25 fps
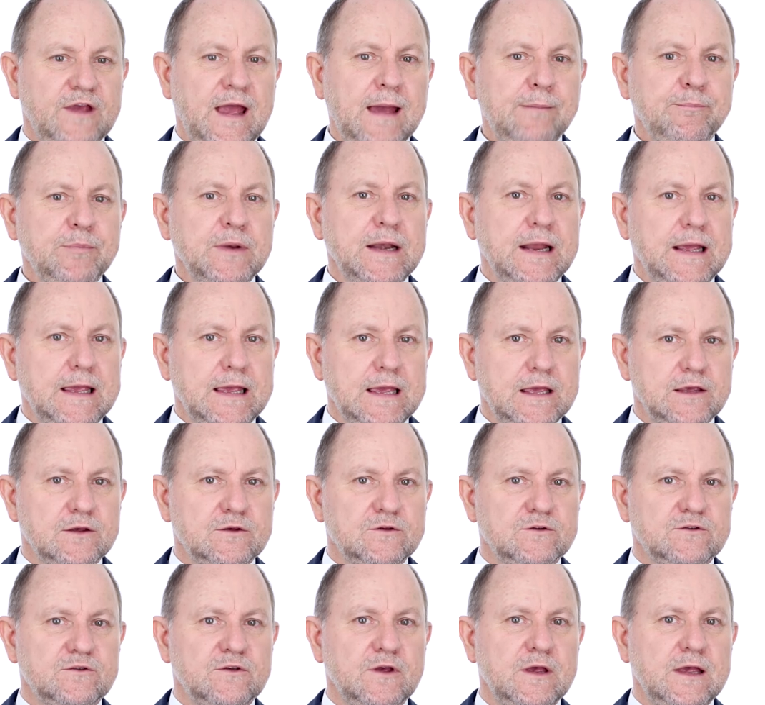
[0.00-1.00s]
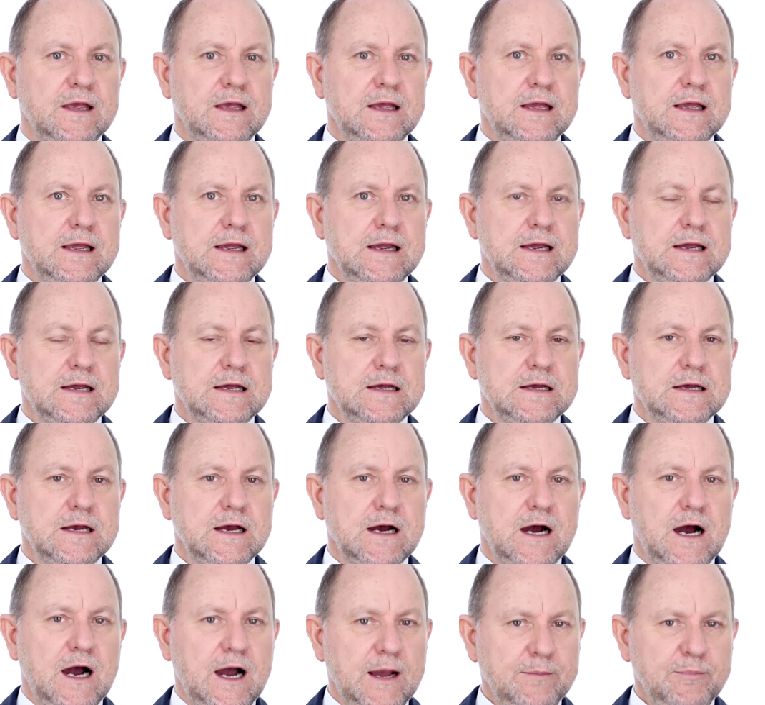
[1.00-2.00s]
happening is
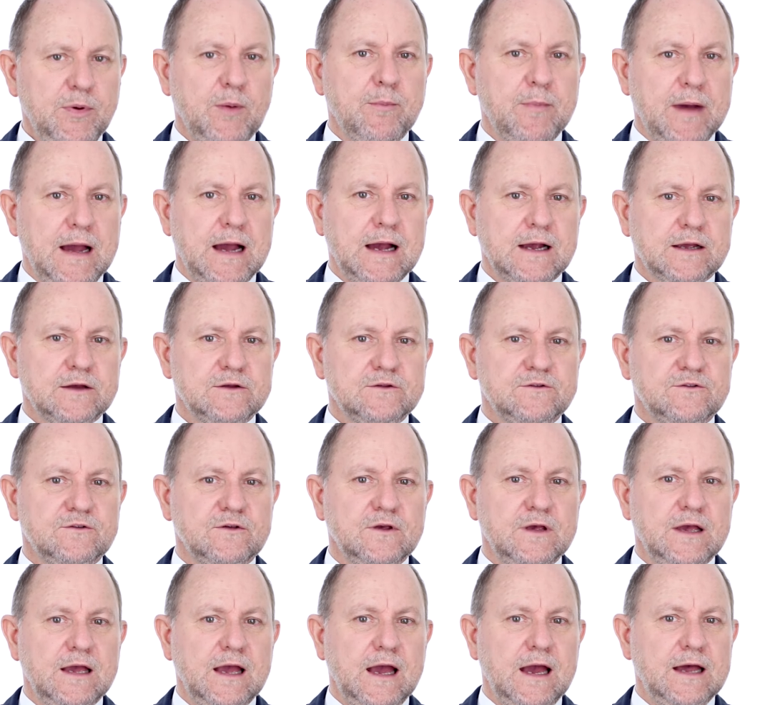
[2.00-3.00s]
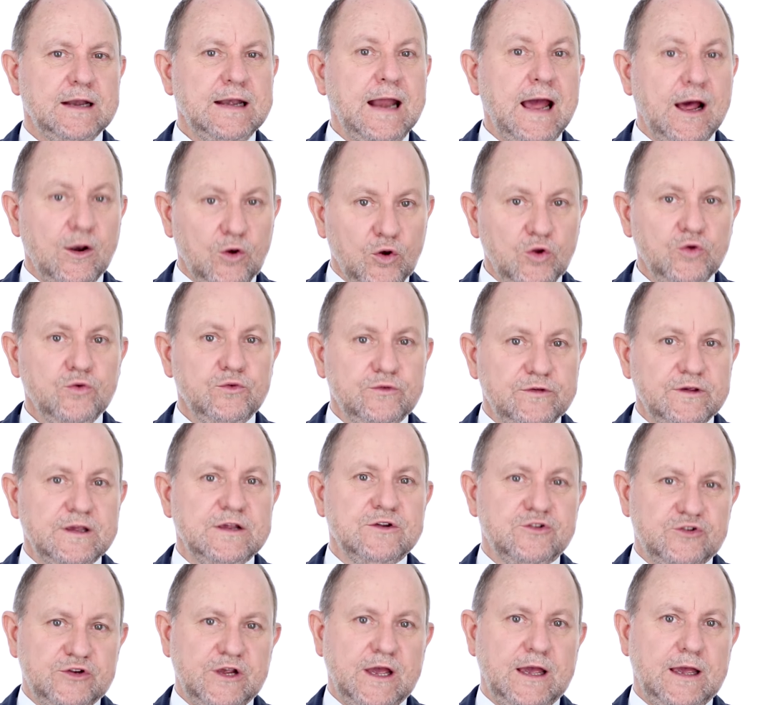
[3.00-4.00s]
hypermarkets are now
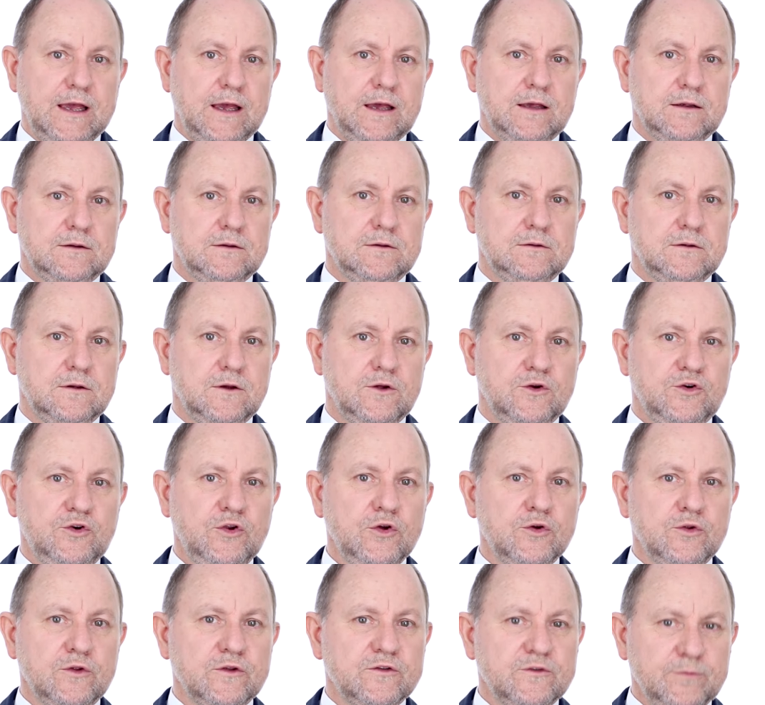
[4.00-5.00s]
losing share to the